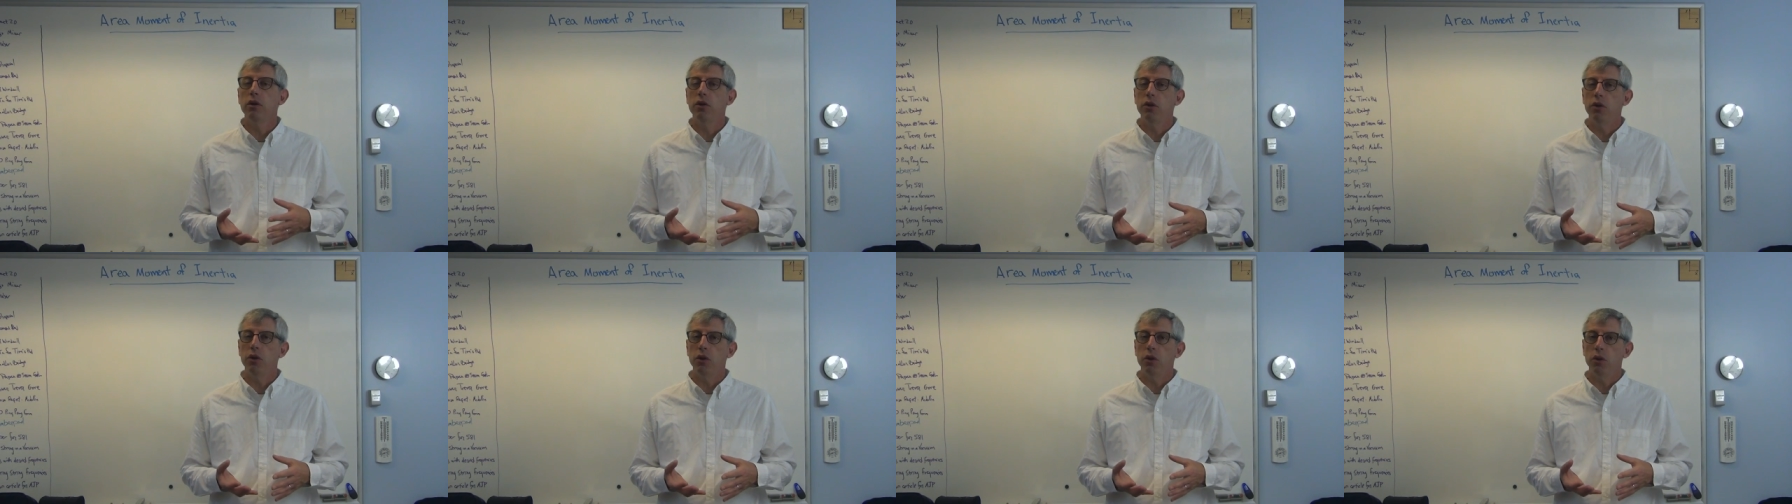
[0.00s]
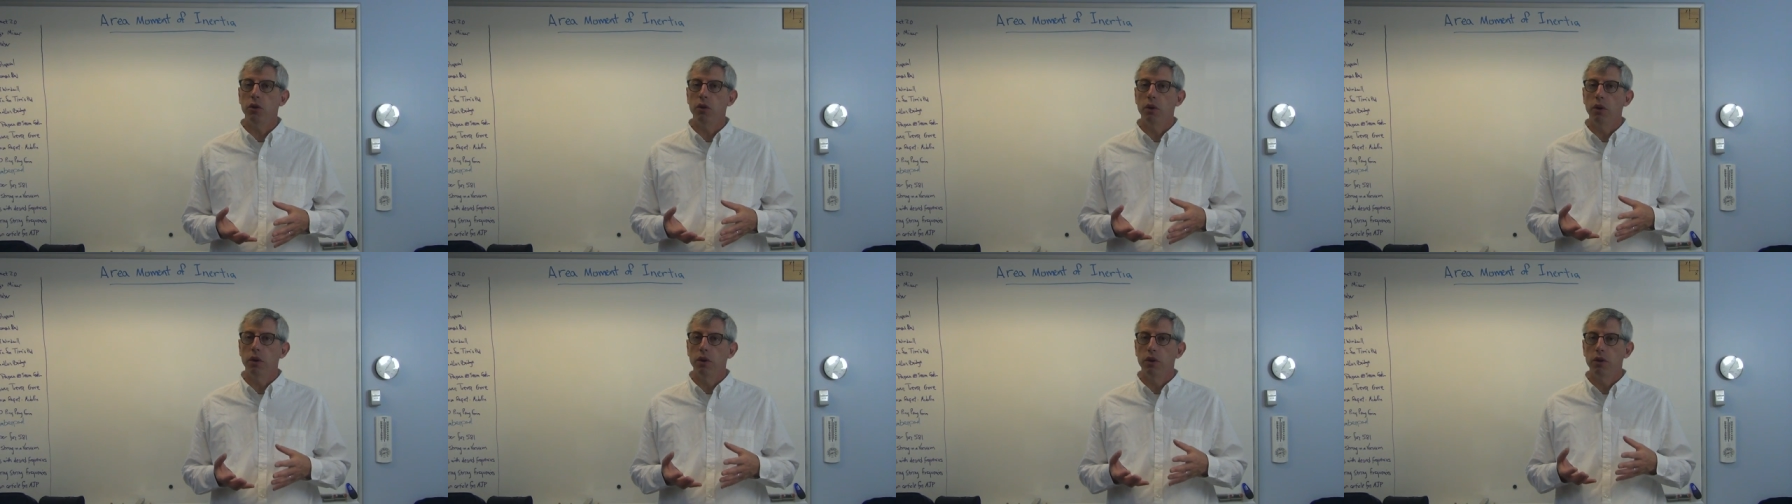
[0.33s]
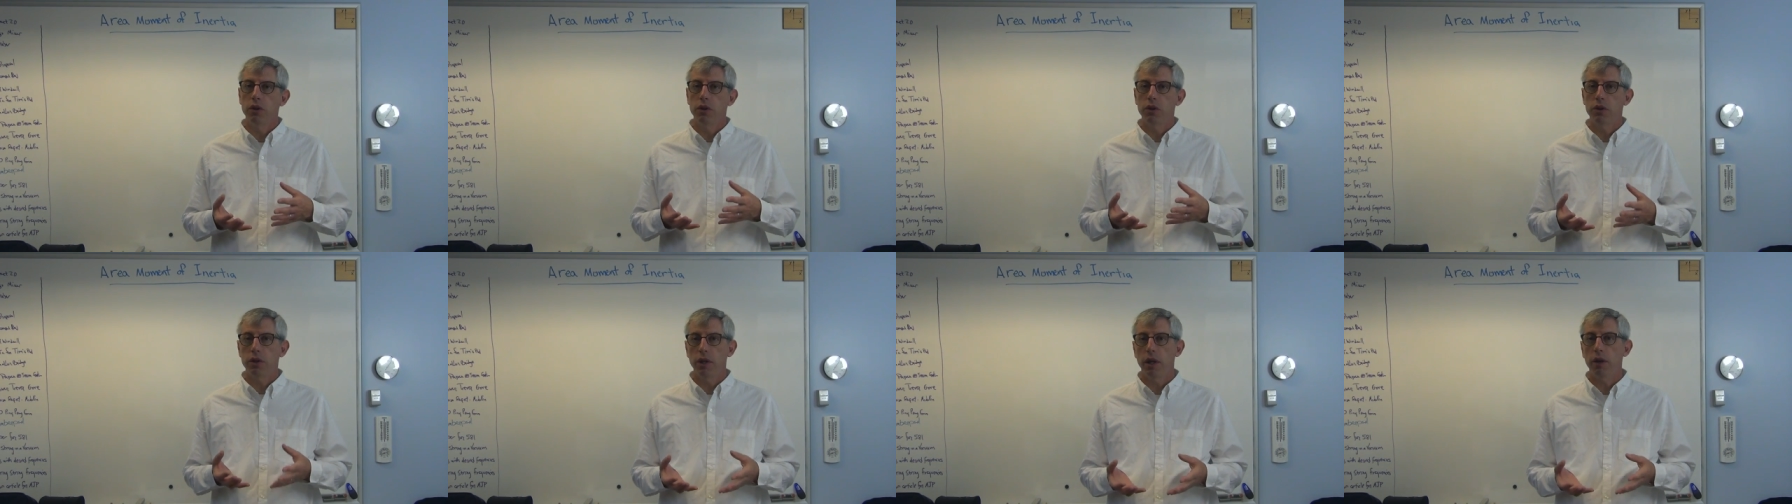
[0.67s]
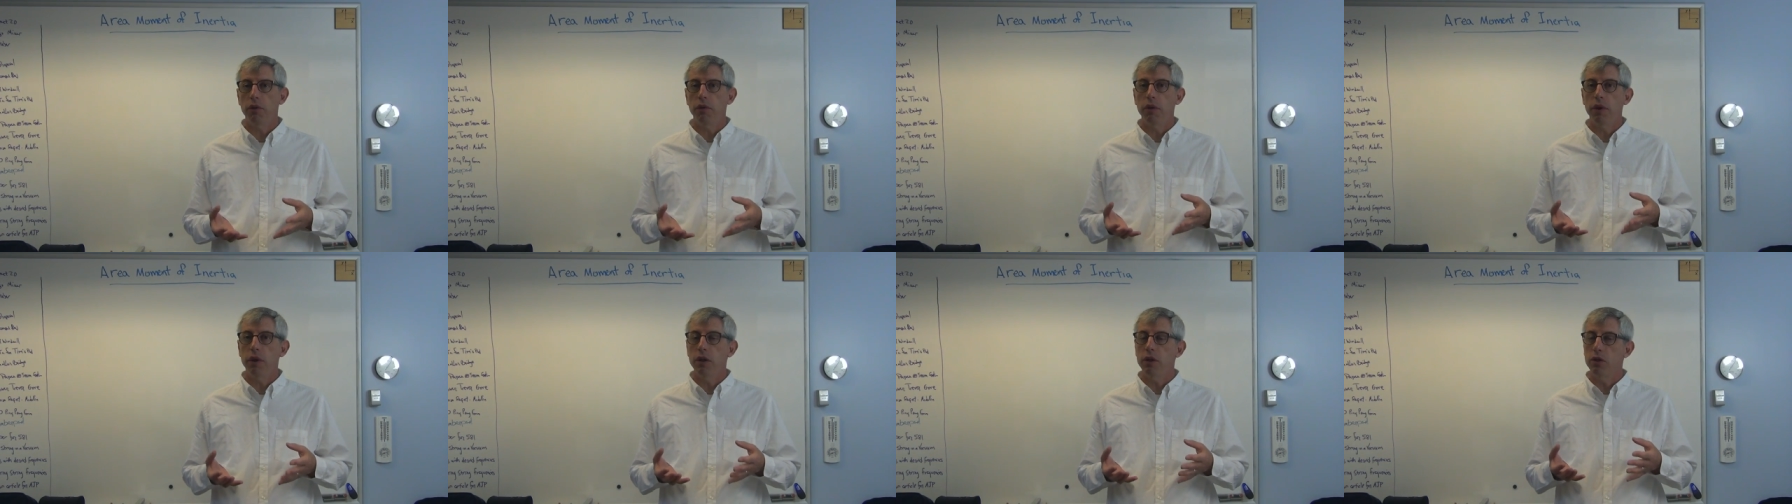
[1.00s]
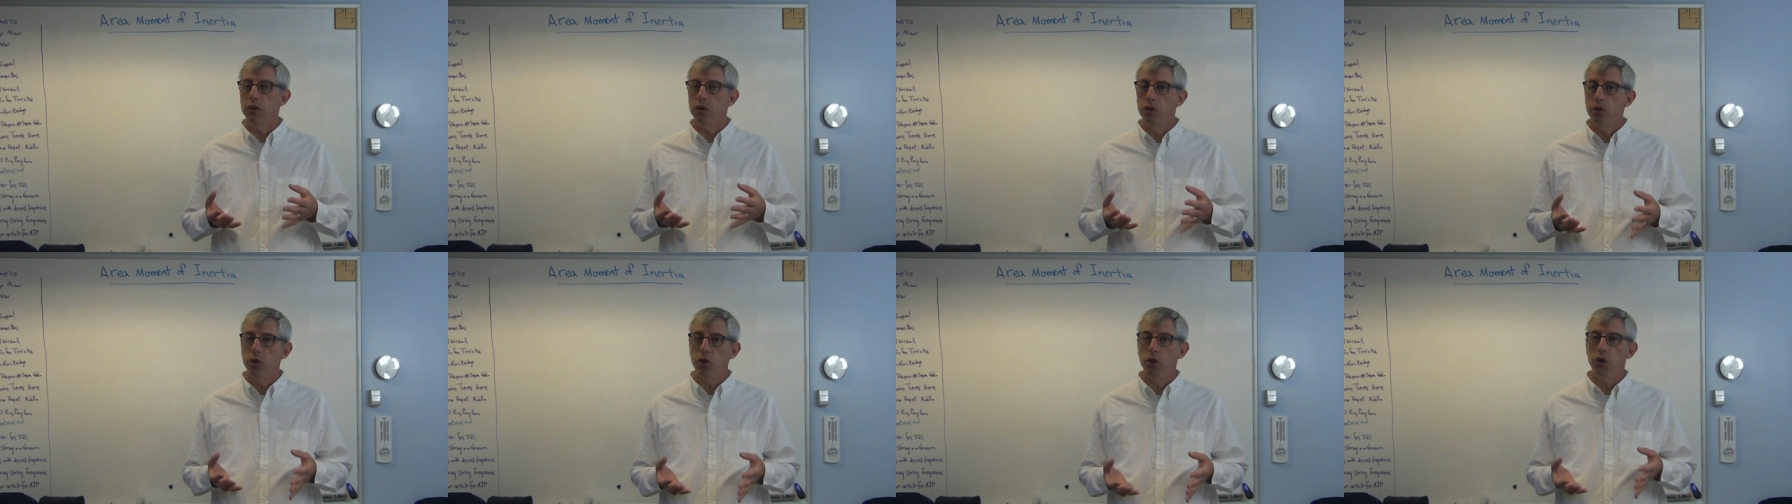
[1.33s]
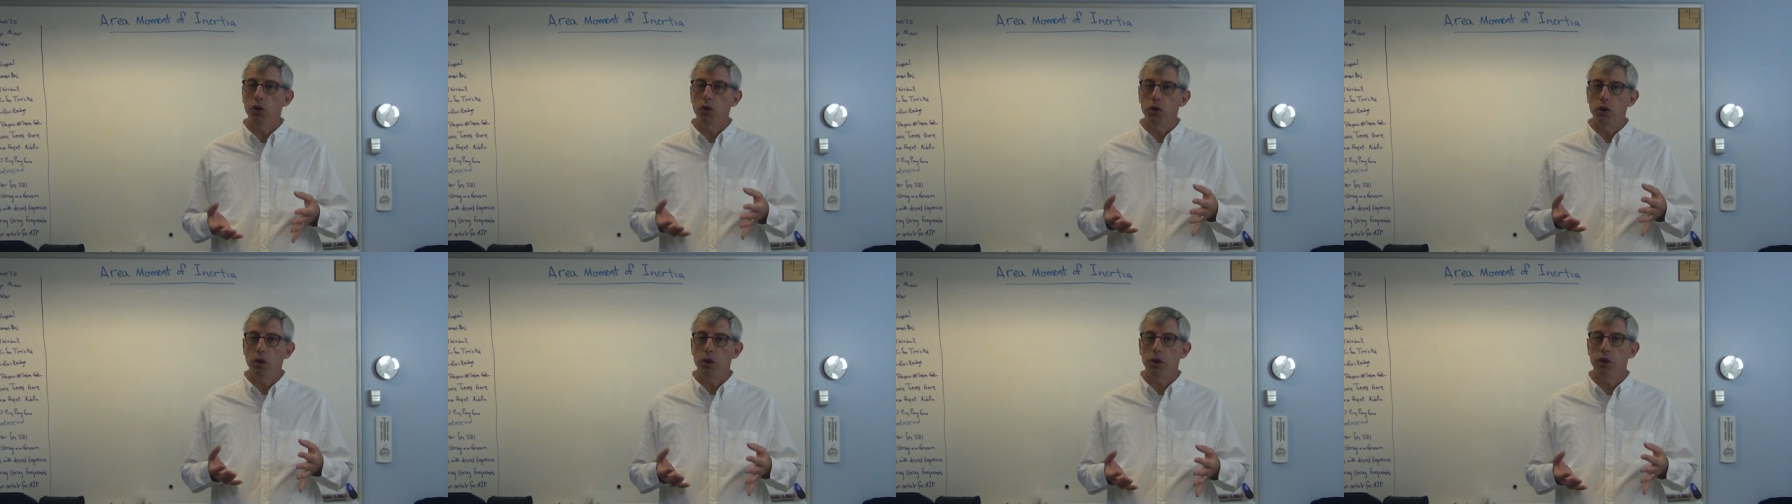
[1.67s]
to stiffness
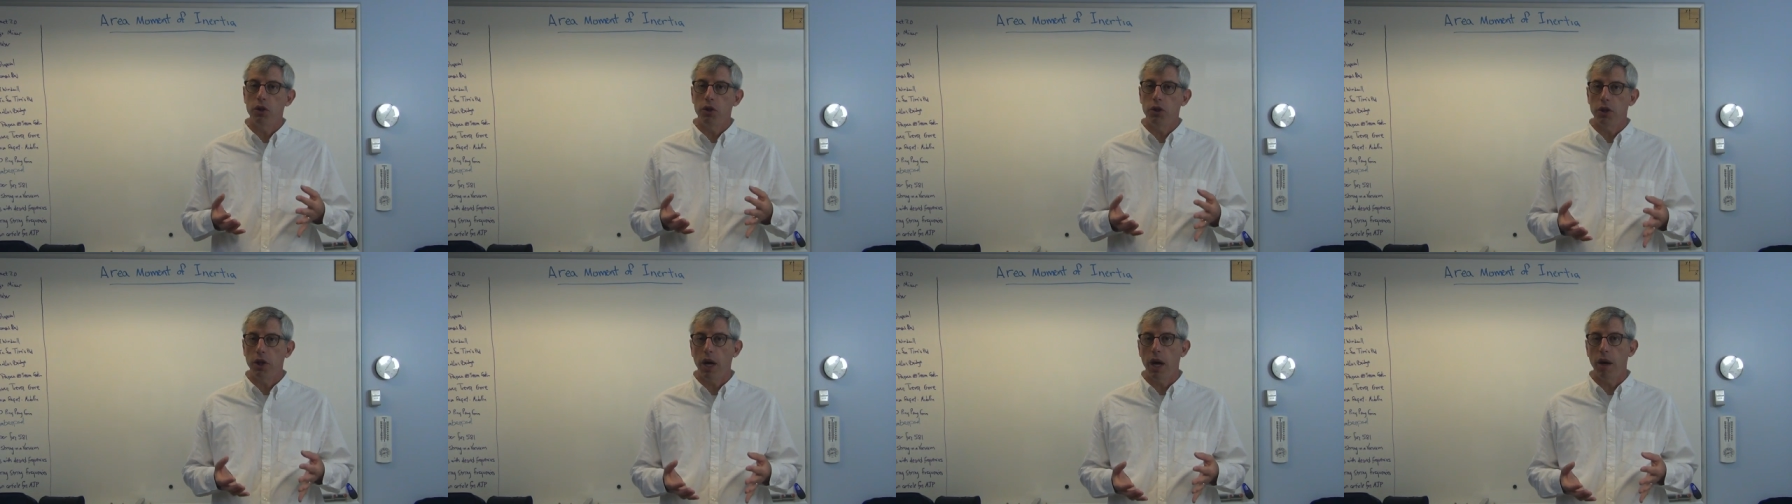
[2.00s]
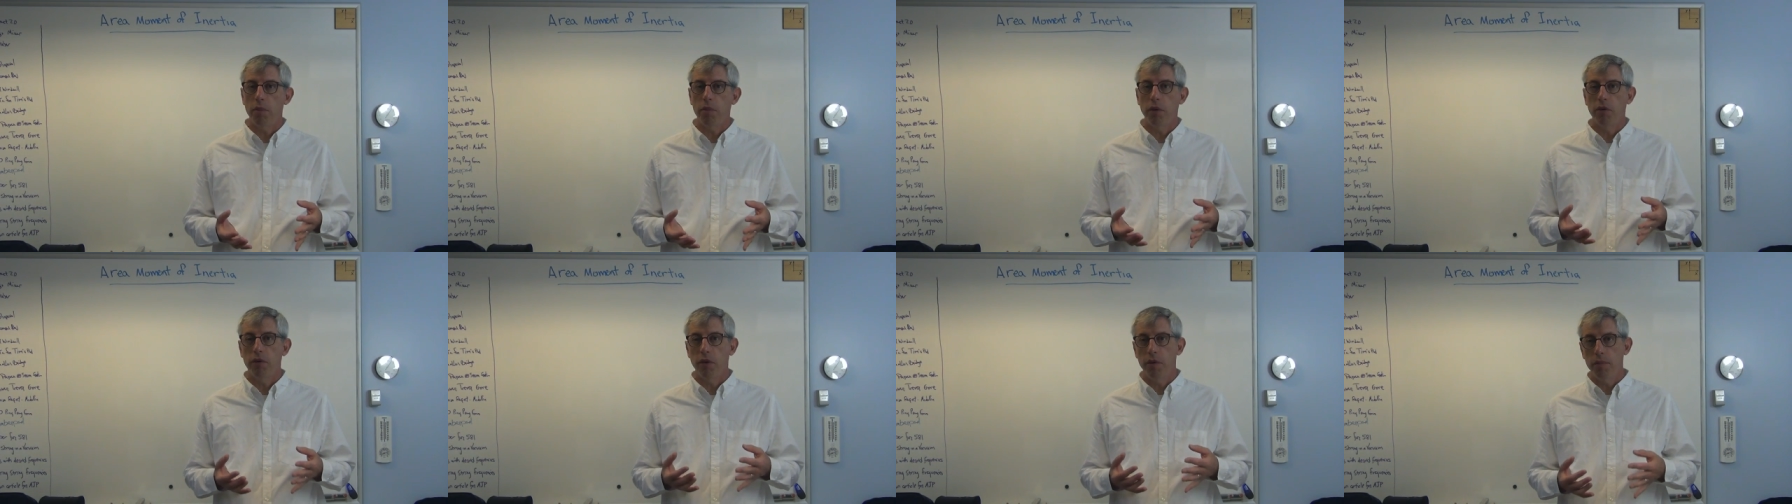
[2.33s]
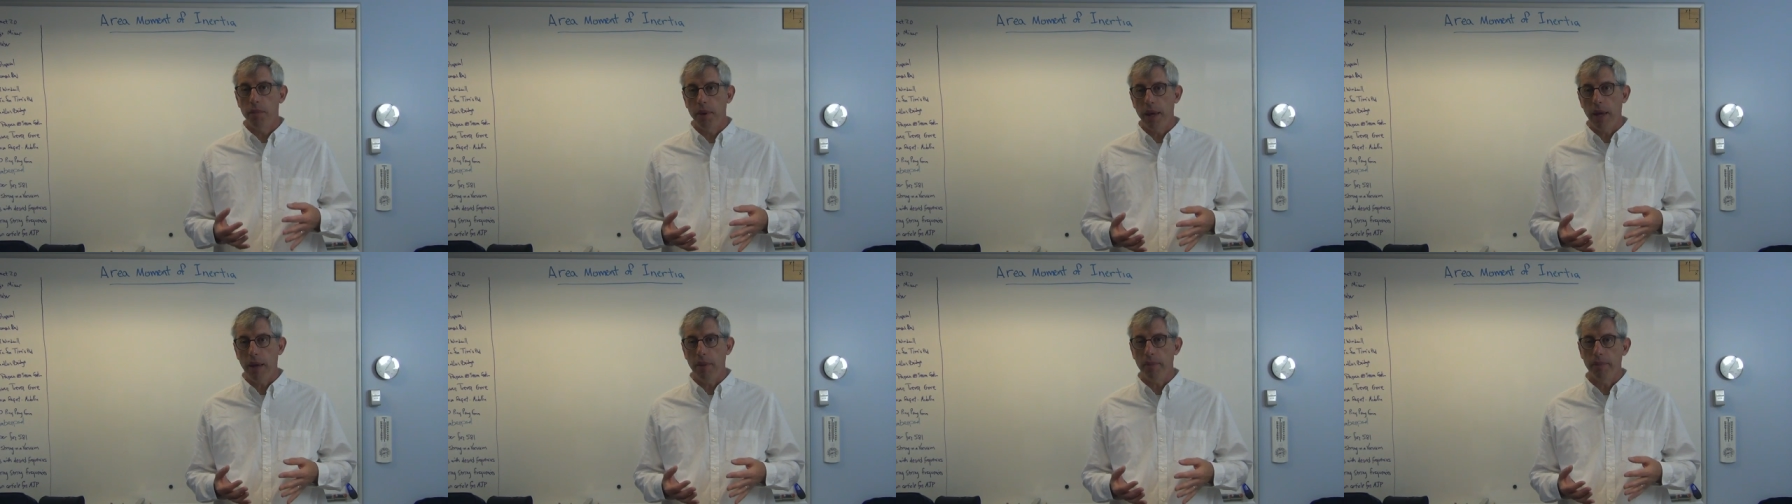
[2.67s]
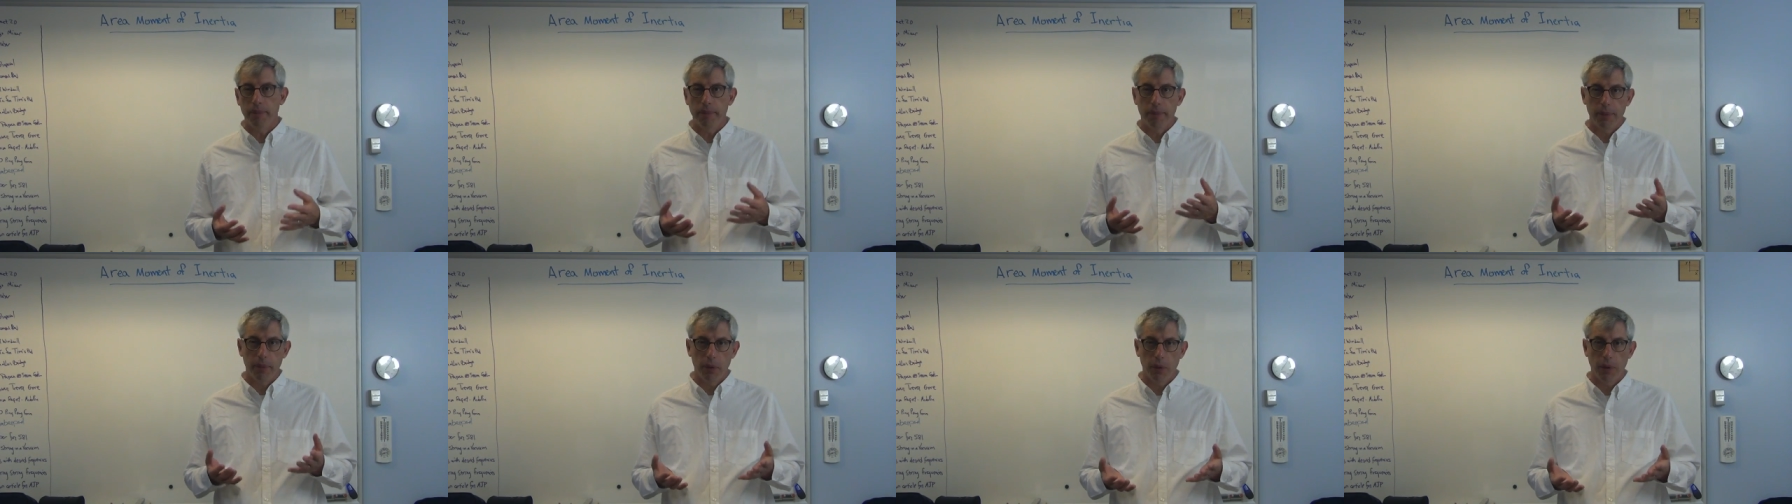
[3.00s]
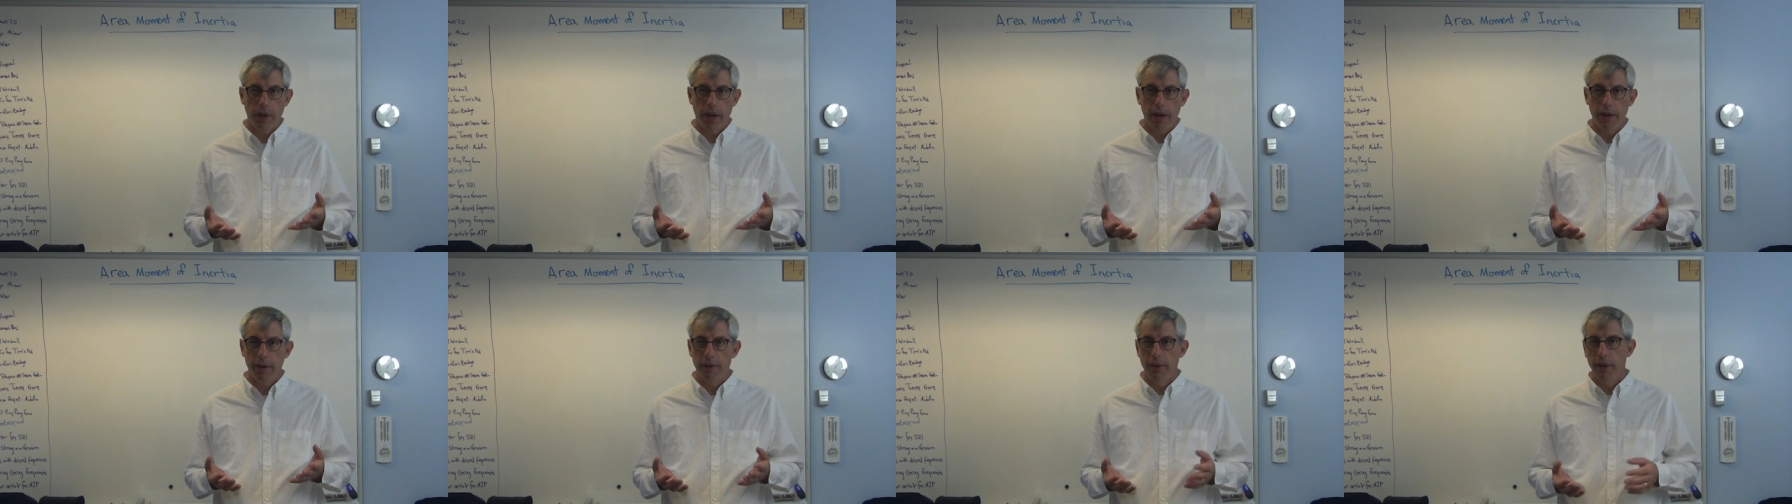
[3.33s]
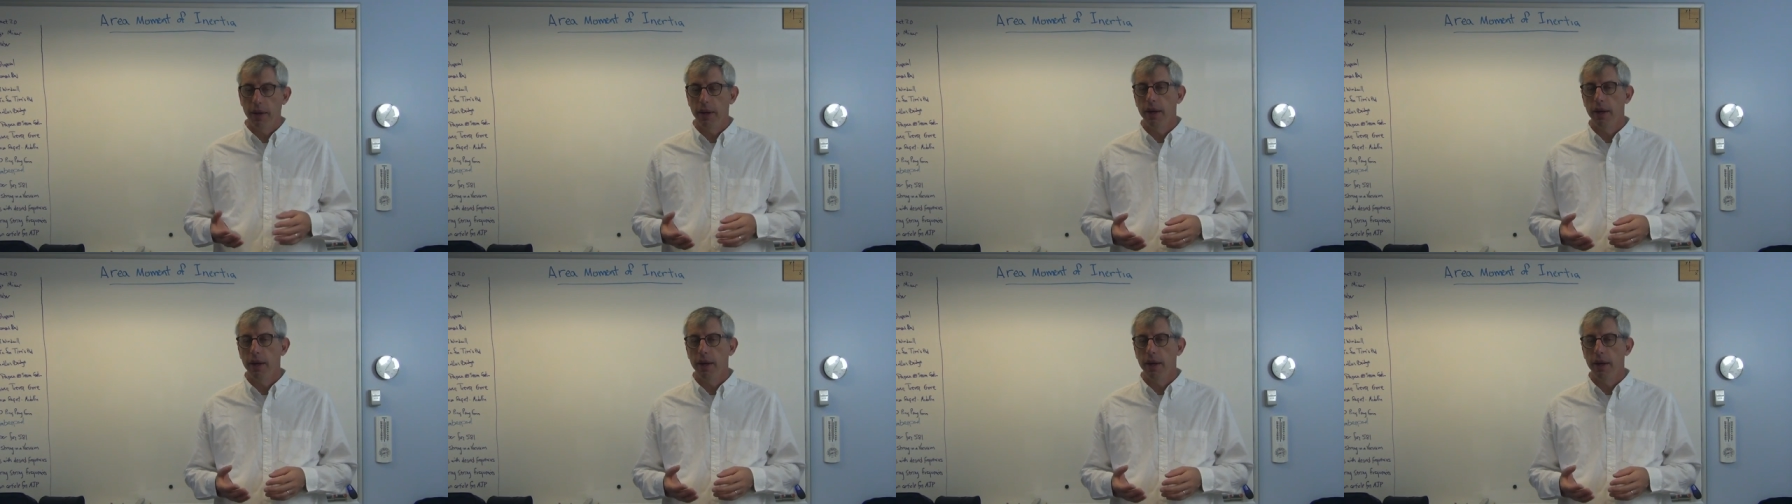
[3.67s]
due to the shape of a beam. Okay?